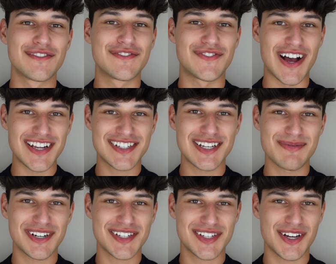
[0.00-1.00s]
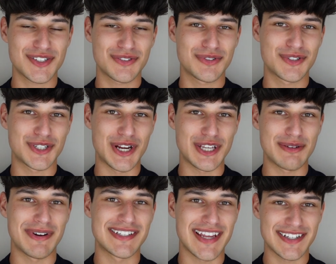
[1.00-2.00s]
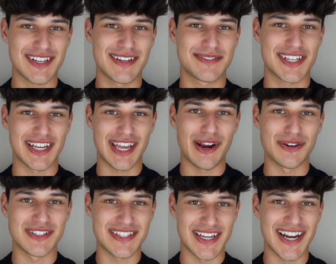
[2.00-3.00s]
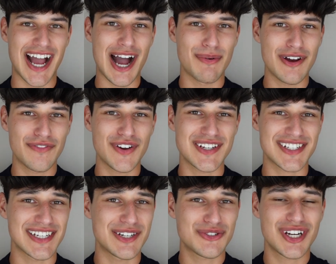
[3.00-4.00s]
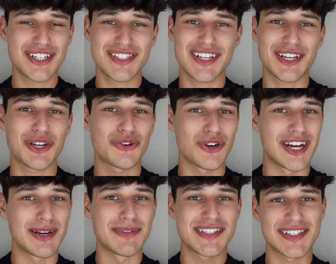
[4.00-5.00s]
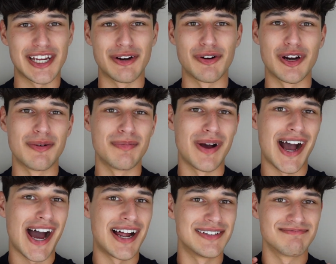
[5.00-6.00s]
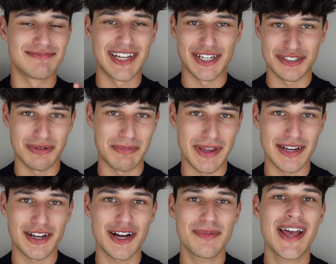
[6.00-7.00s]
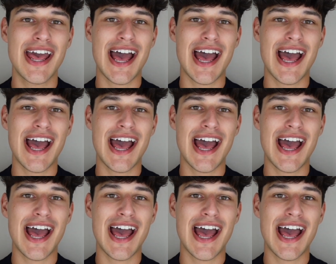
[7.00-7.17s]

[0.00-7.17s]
Firstly, I'm going to start off with showing you my daytime skincare routine. However, it's literally just like a cream, a serum, and then I do my makeup.